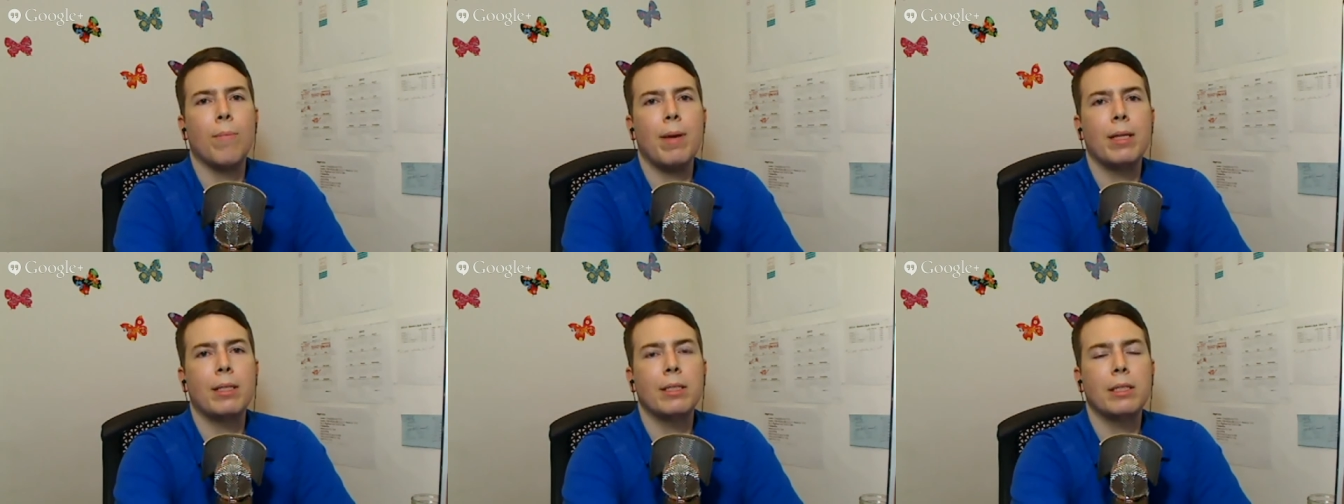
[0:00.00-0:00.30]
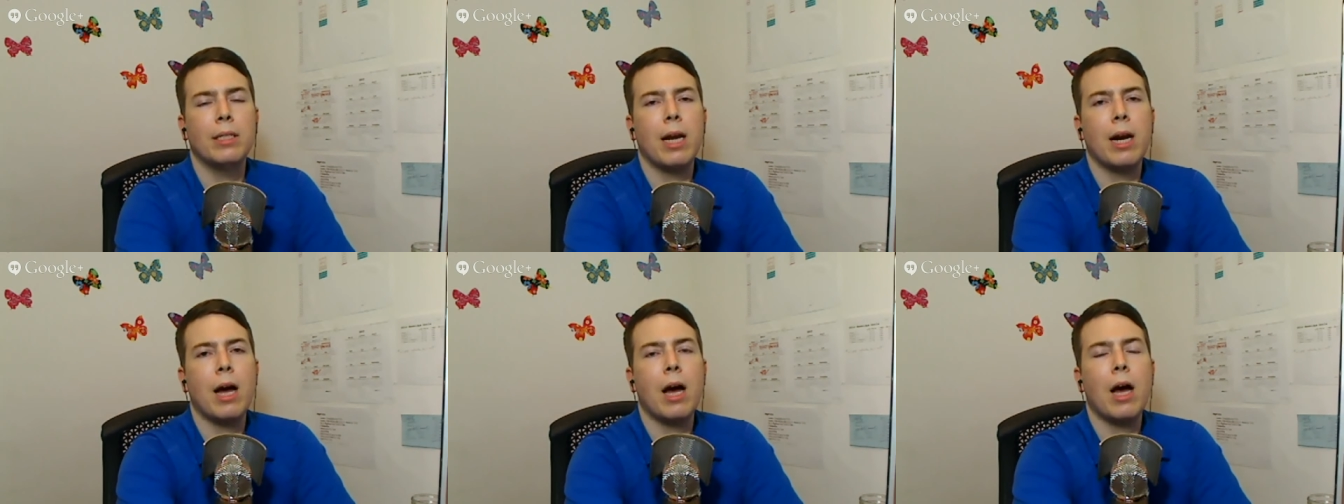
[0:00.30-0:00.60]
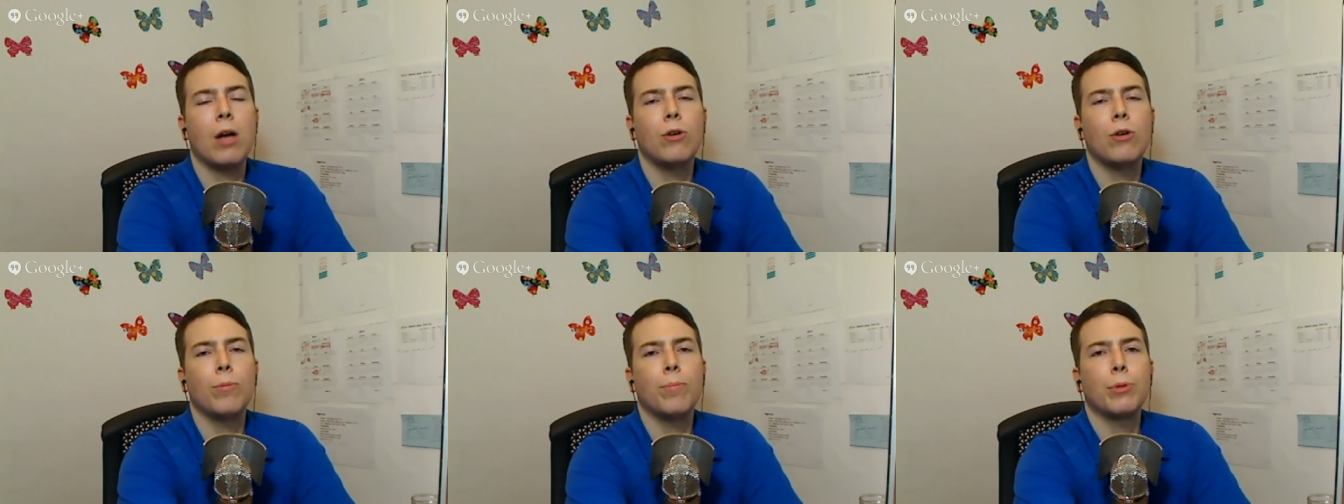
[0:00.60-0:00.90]
it's not
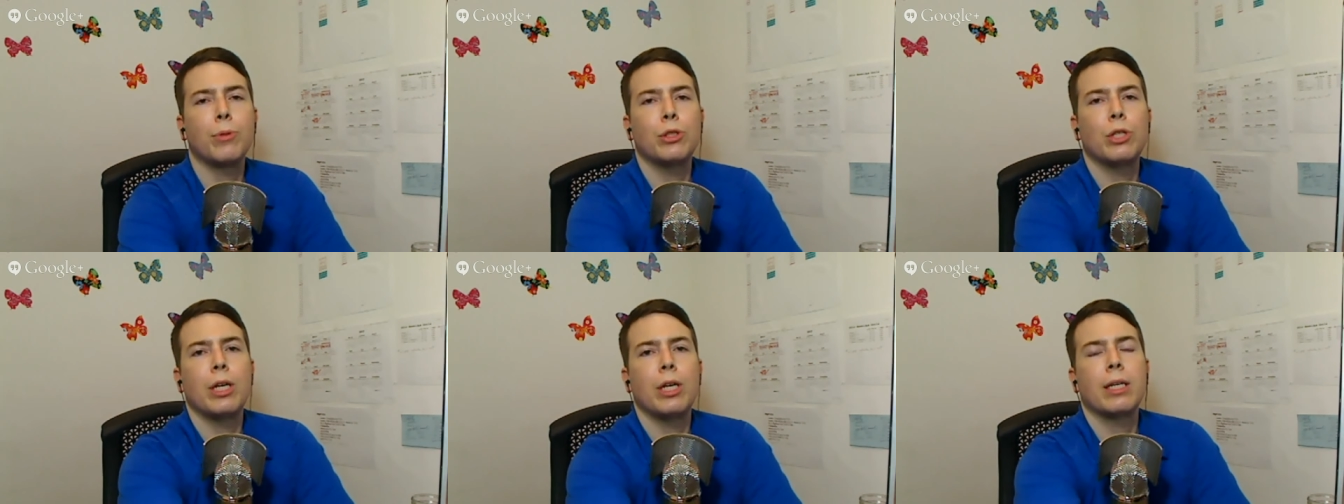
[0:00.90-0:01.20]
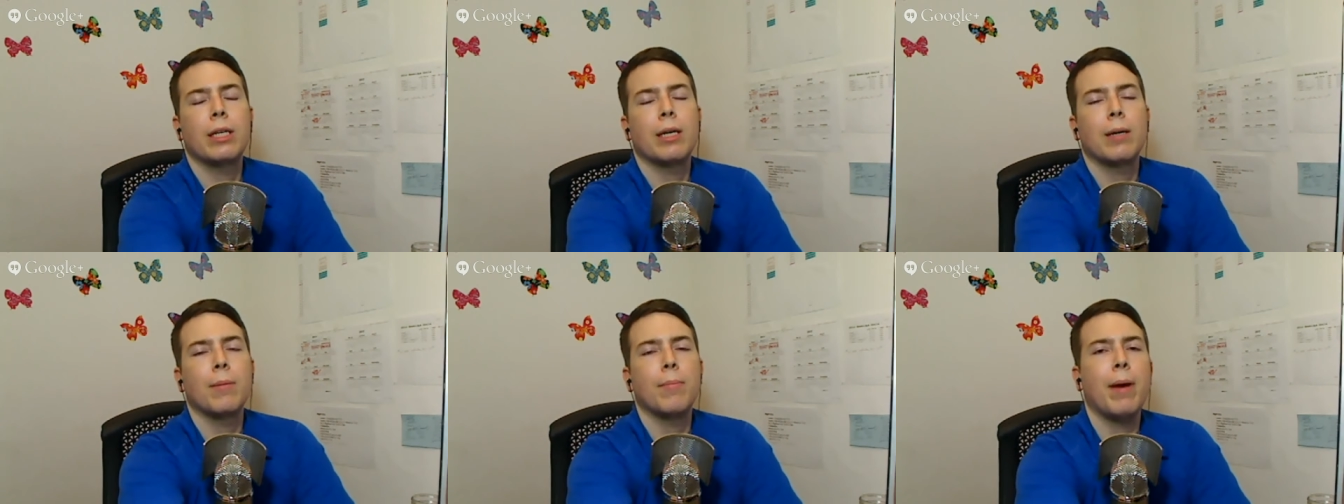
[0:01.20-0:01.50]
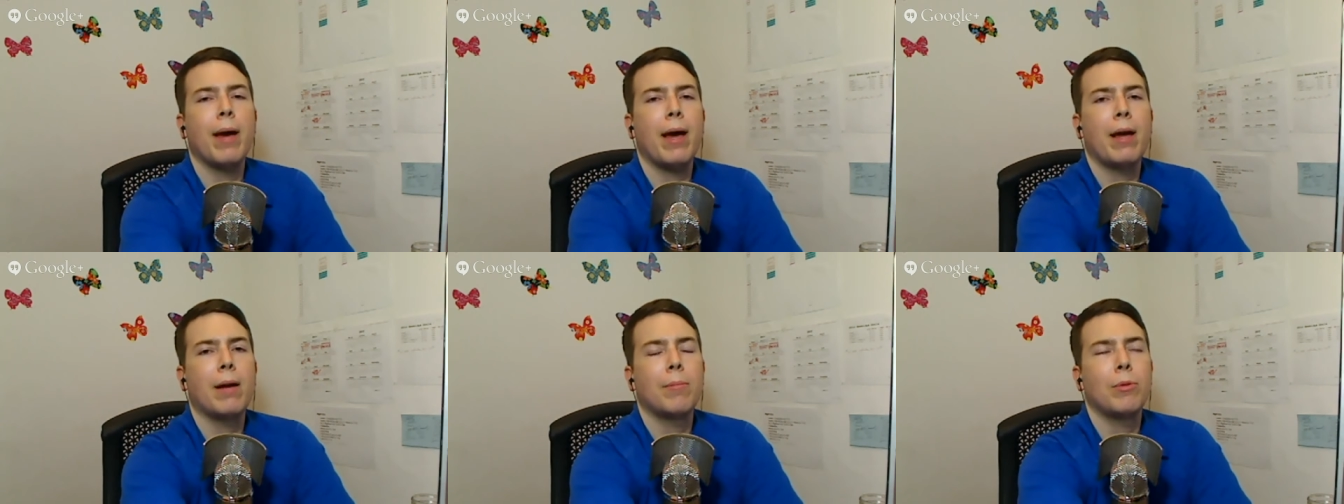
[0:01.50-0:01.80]
100%
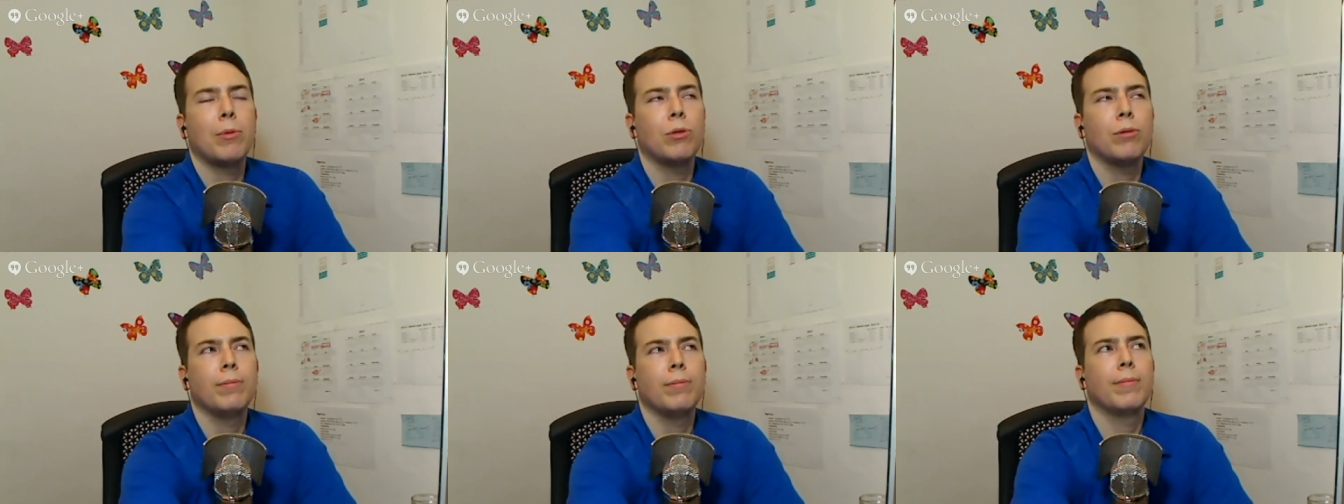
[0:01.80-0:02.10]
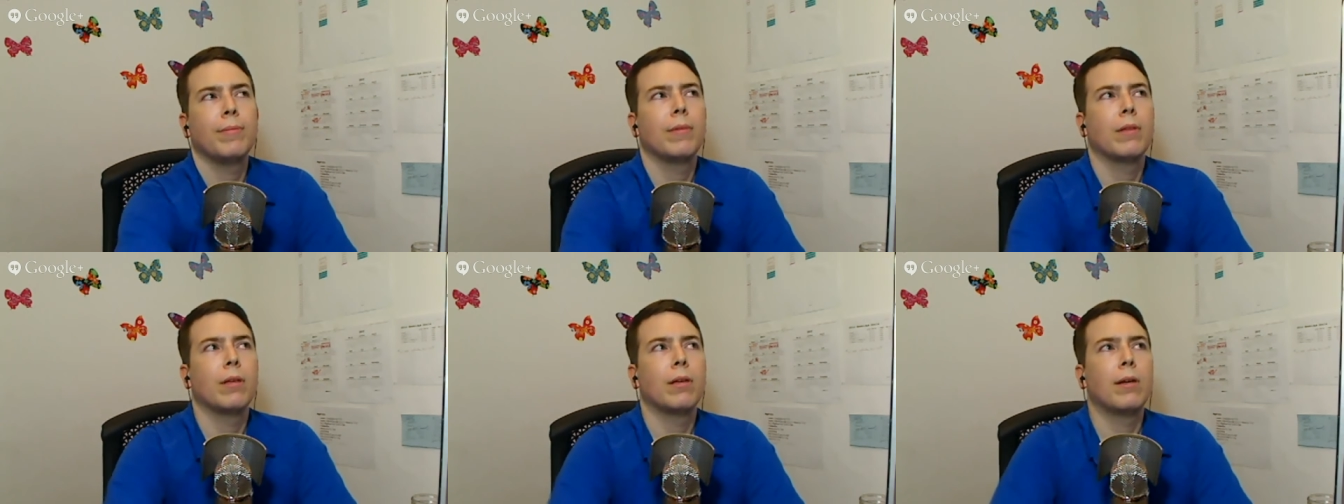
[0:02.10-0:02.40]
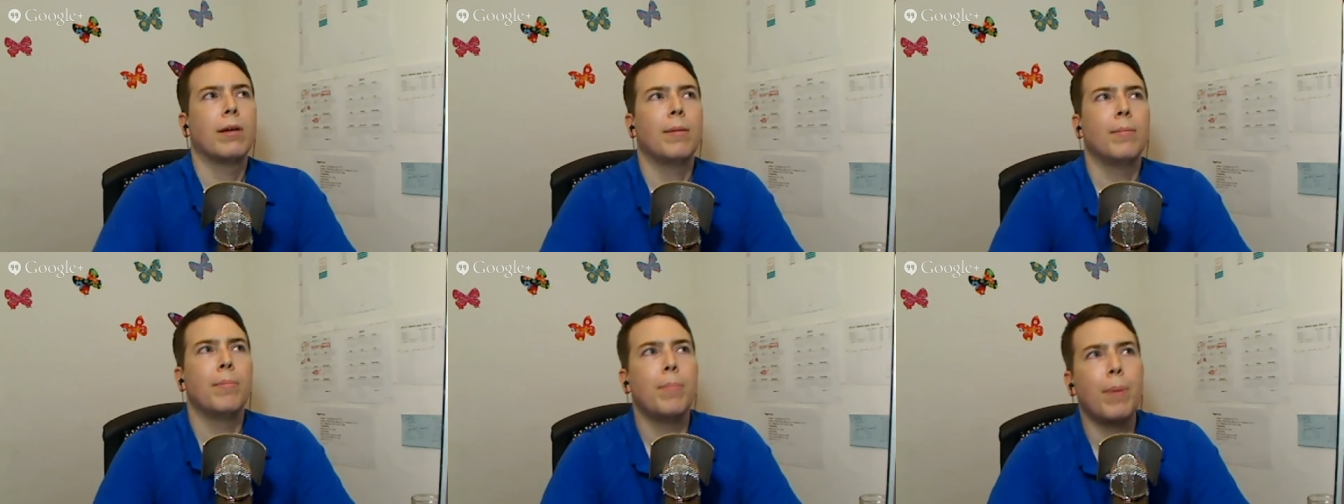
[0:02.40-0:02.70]
compatible,
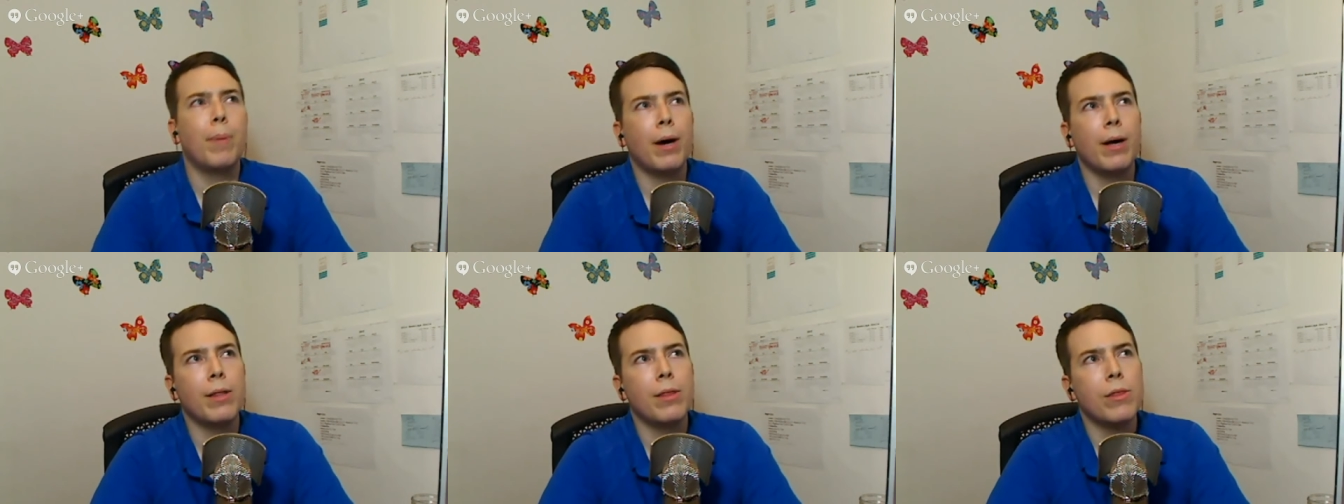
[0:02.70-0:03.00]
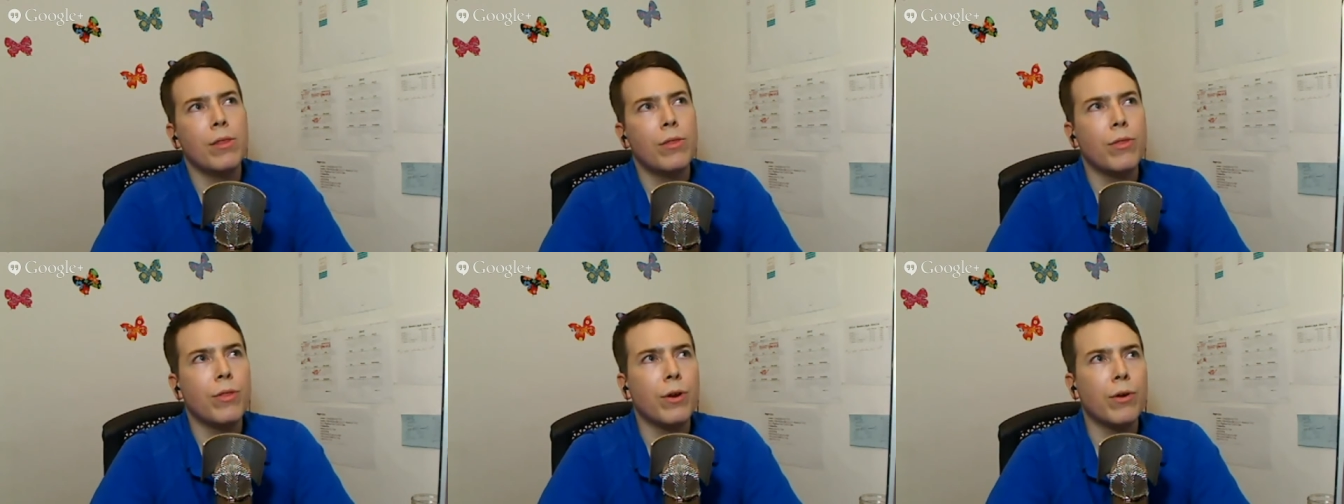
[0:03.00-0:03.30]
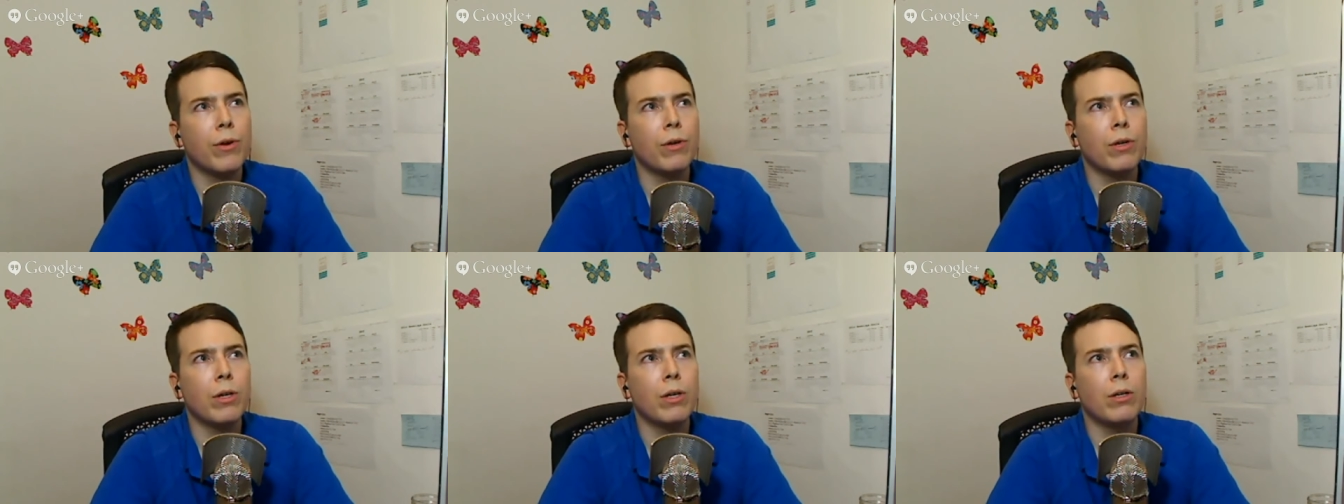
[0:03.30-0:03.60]
but
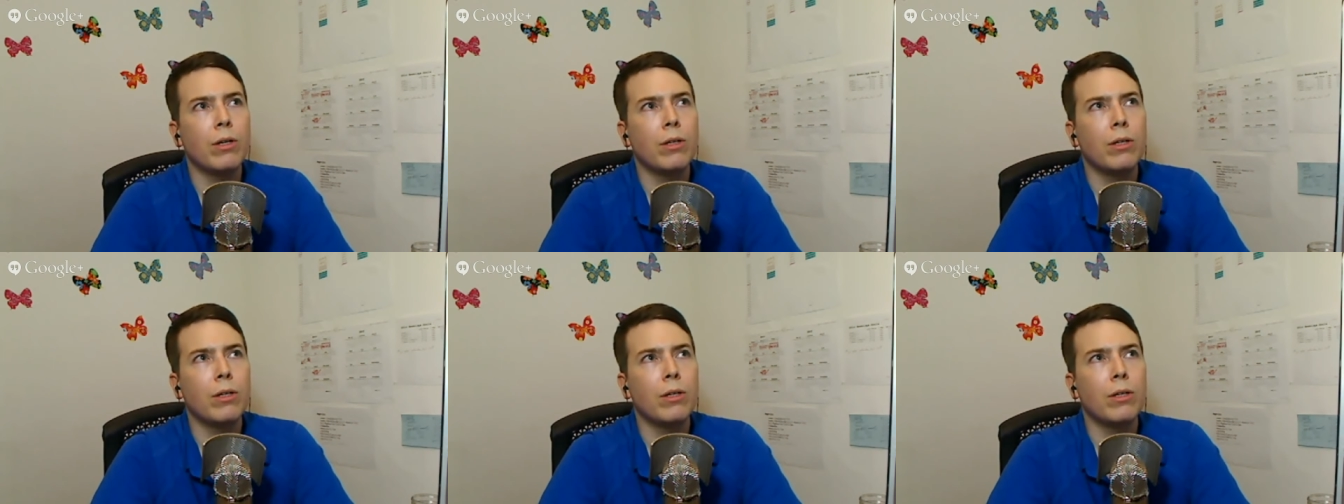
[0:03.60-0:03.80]
there,